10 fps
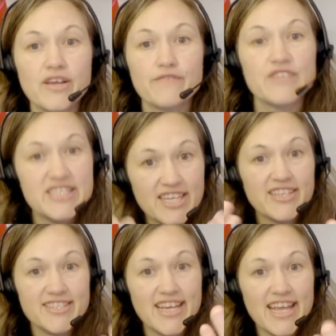
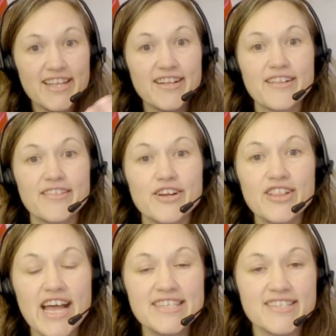facilitate their
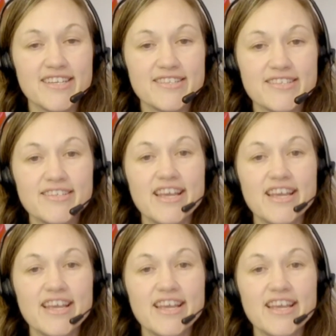lessons,